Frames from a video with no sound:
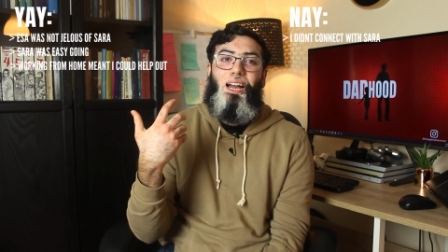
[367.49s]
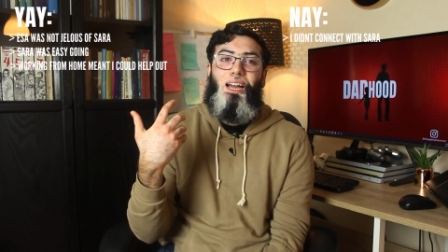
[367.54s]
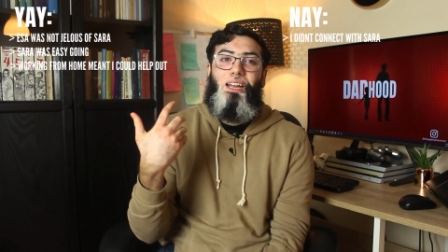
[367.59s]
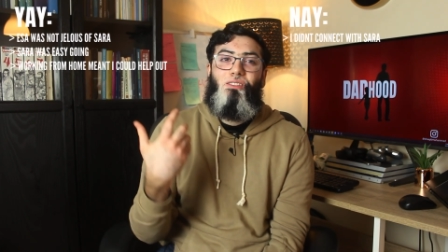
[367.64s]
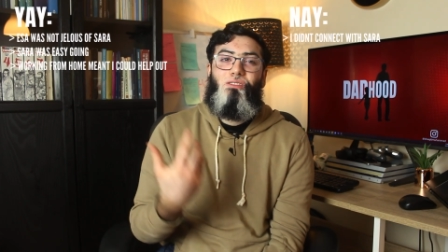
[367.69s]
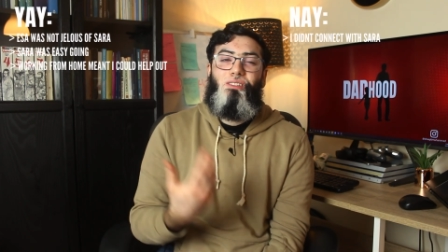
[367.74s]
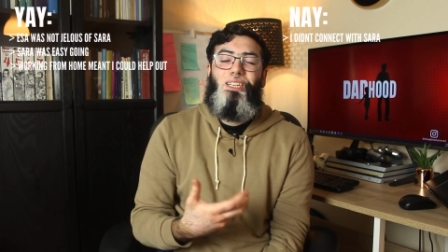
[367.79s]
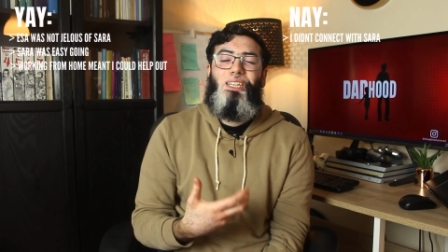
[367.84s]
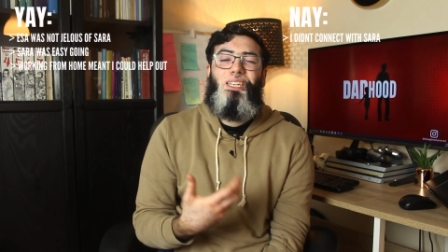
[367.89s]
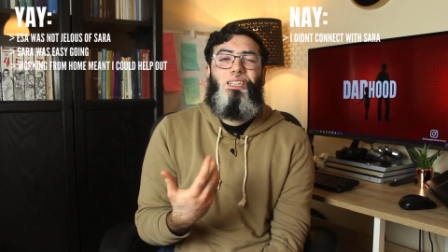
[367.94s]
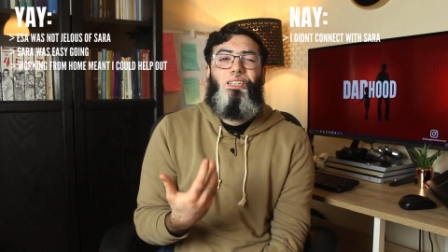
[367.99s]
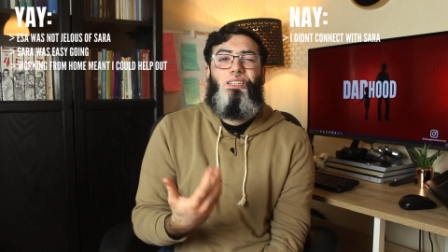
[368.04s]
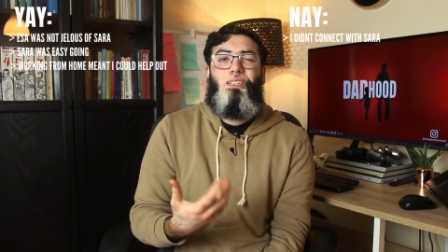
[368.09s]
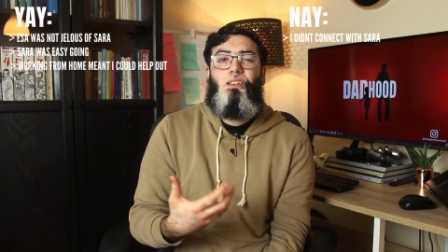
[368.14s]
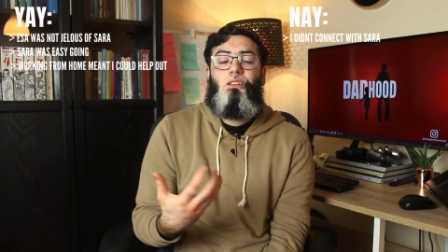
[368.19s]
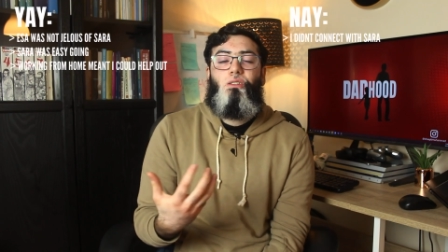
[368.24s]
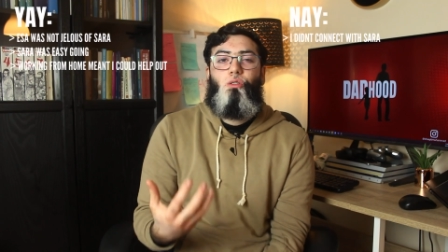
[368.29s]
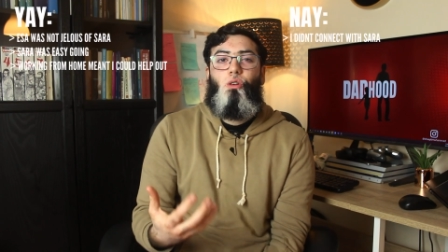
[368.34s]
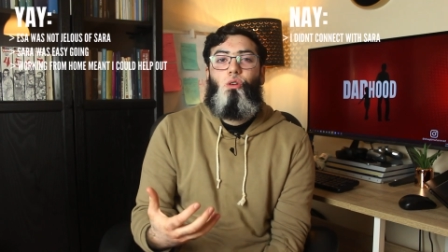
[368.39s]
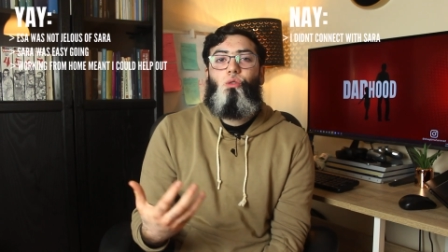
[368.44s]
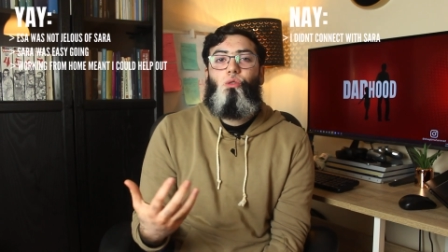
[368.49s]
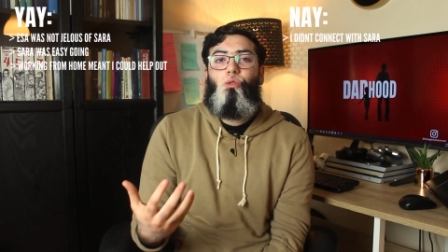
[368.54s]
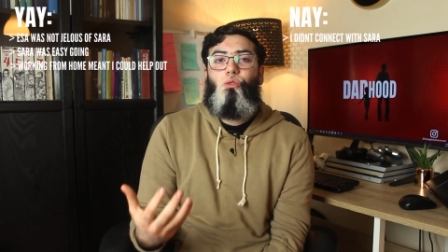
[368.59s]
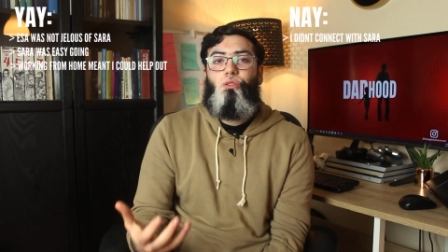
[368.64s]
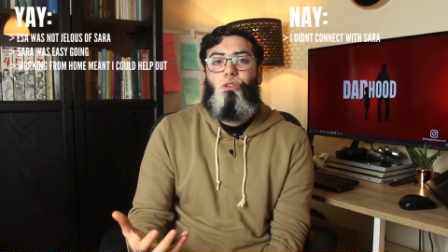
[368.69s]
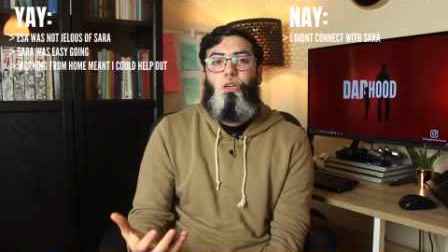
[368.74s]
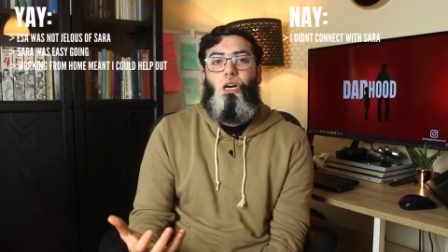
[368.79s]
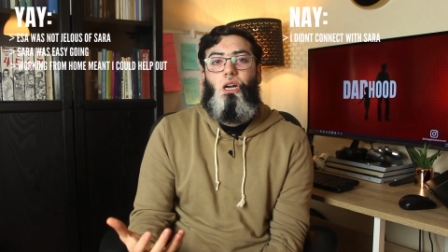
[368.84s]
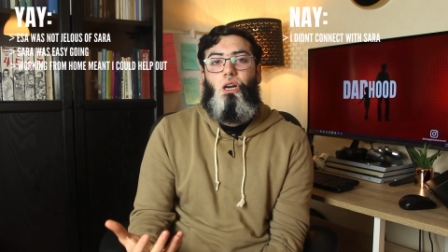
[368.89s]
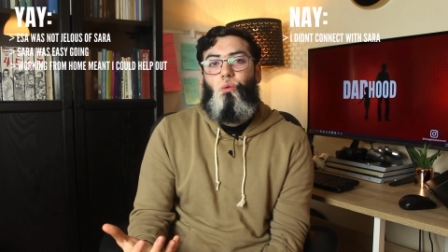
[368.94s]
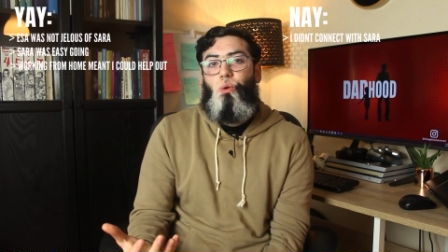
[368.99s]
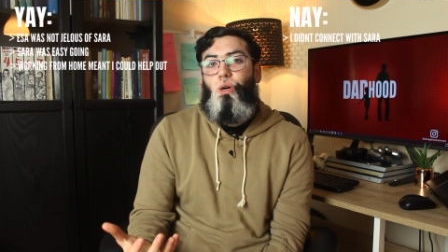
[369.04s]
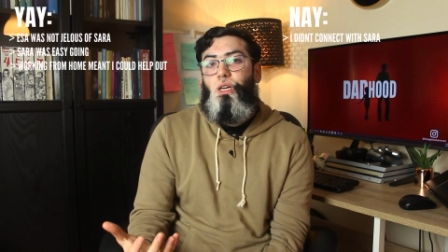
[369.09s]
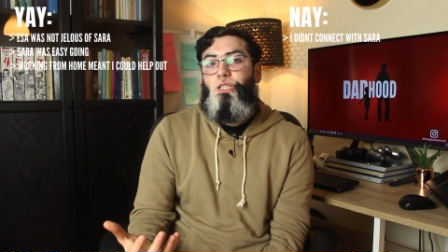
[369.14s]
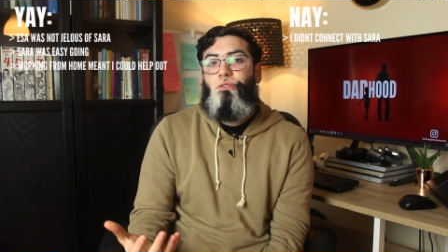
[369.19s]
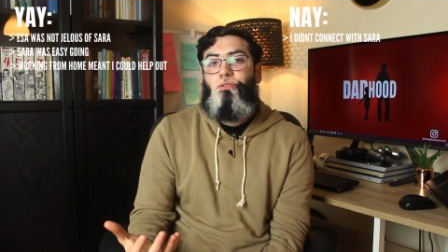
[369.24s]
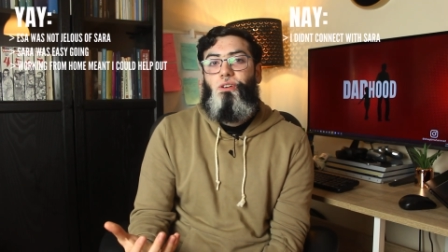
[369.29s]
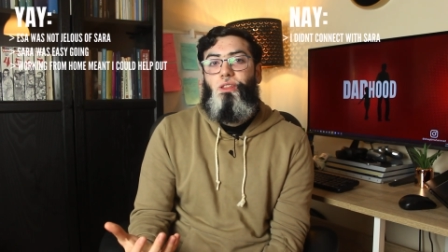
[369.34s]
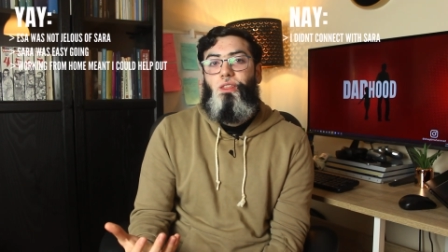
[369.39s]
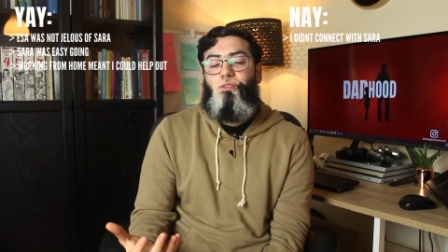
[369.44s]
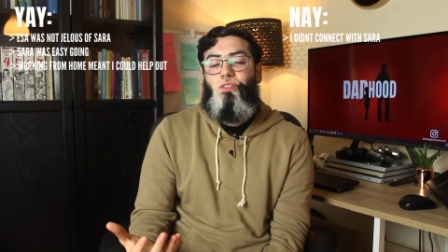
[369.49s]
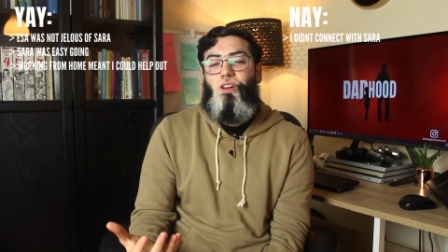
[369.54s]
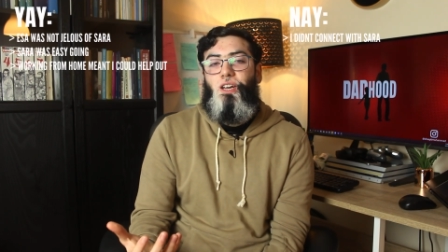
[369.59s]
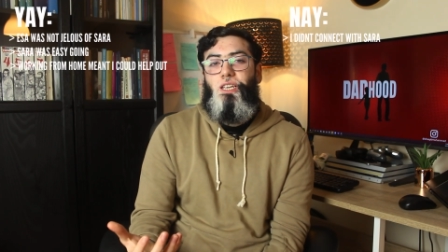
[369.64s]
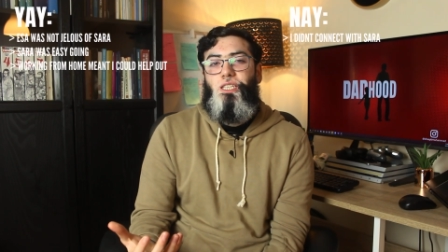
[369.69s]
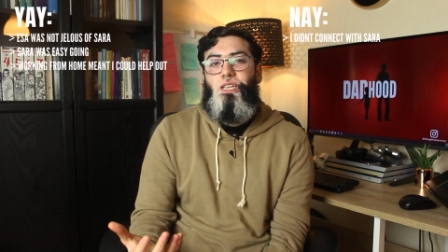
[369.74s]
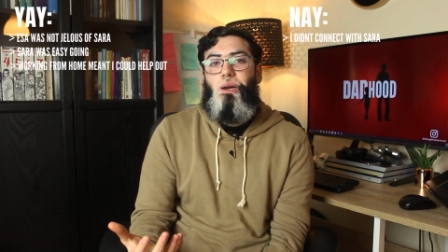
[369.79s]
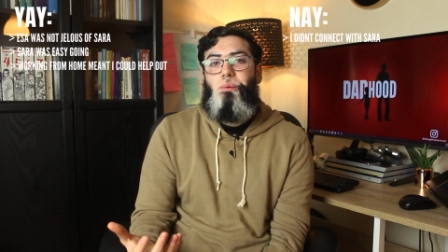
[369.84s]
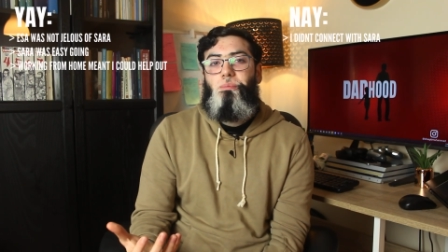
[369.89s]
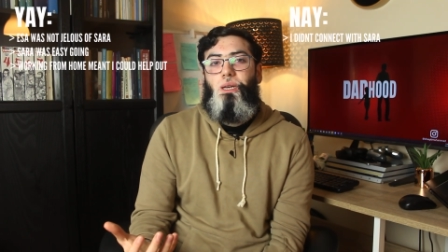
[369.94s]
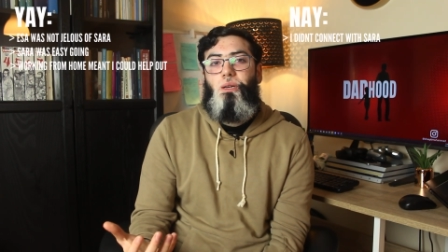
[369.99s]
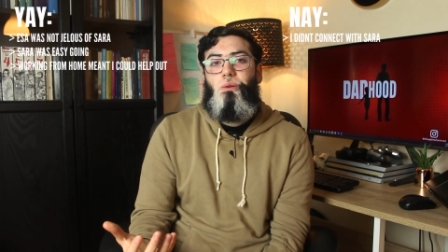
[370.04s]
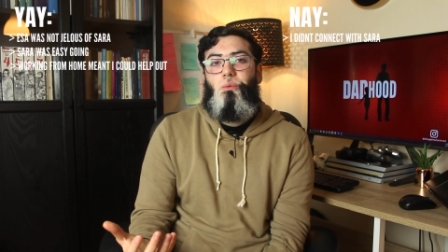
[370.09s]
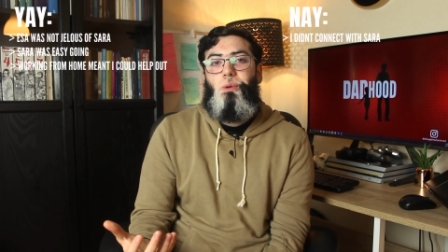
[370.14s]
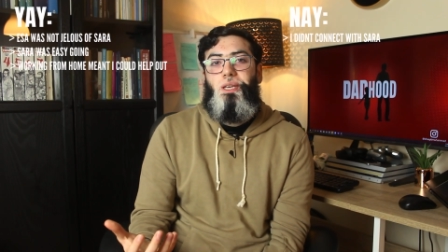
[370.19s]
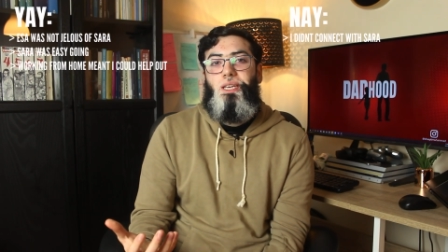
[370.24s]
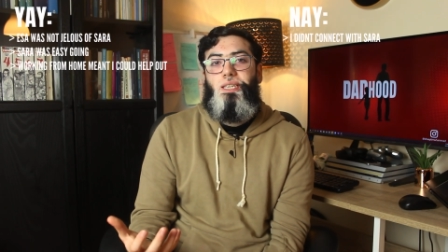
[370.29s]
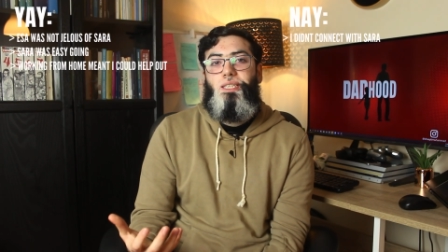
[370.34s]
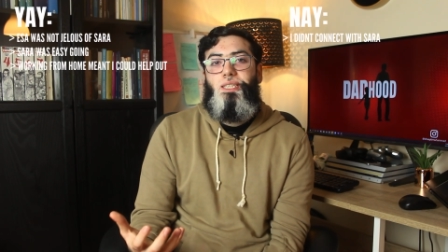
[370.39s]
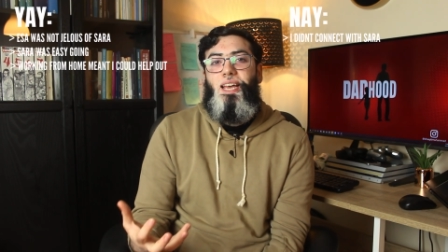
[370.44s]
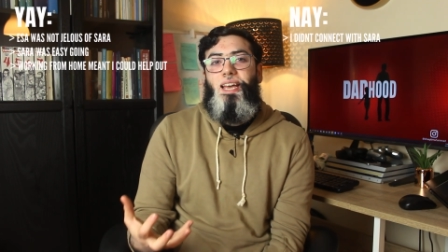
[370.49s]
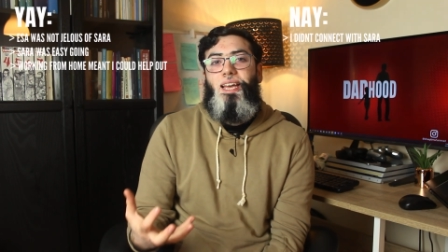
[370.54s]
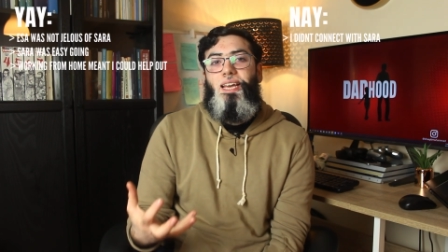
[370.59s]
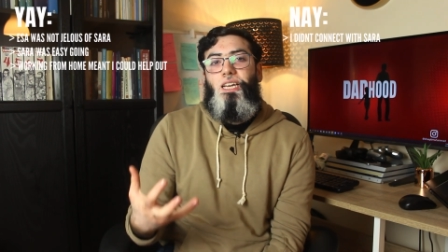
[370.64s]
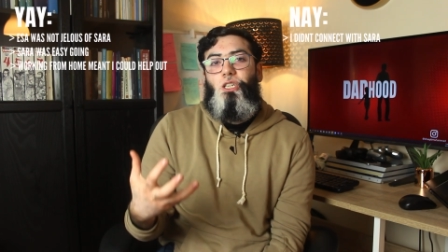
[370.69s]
I really didn't know who Sarah was for the first couple of weeks.